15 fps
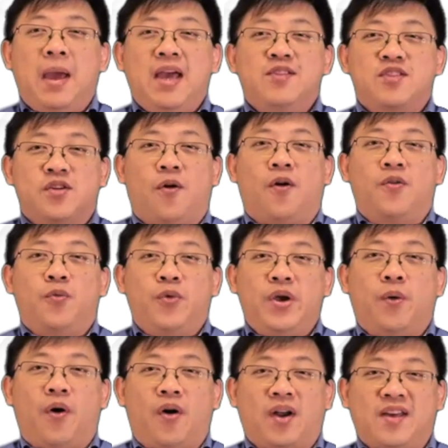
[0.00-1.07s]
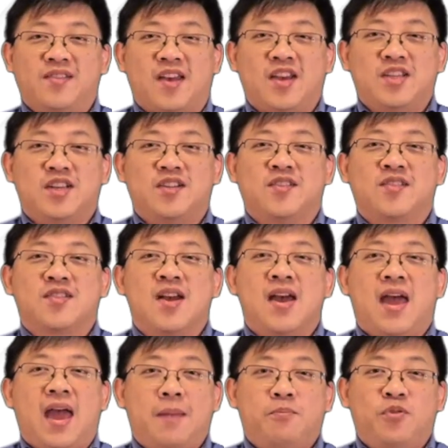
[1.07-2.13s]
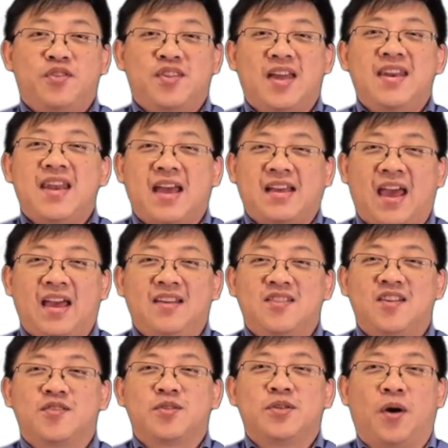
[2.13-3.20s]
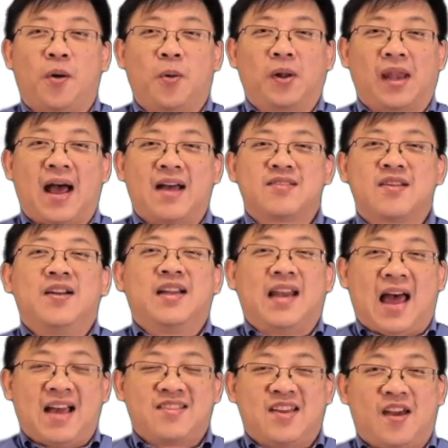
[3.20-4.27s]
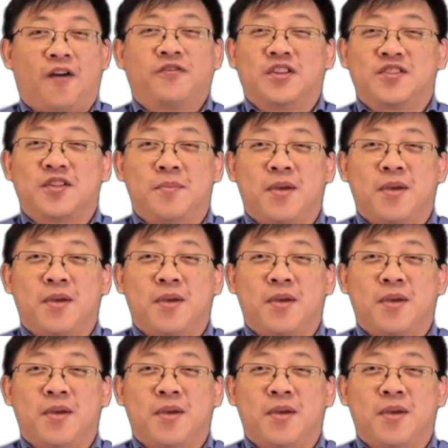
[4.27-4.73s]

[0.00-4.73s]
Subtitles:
based on real organizations and present their cases to the whole class on the last day of the